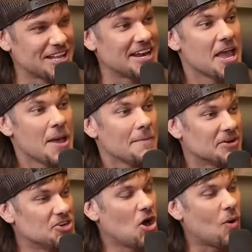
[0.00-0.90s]
collide.
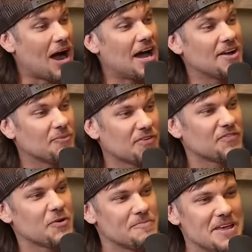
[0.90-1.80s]
But no, I. Well,
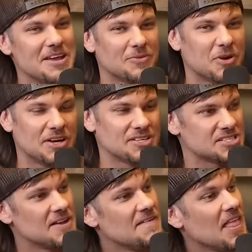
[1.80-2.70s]
for me, it
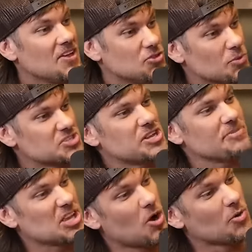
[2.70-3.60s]
was there was
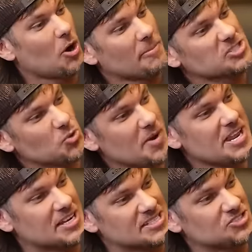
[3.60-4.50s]
something going on
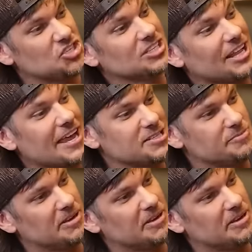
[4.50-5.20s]
between us and she liked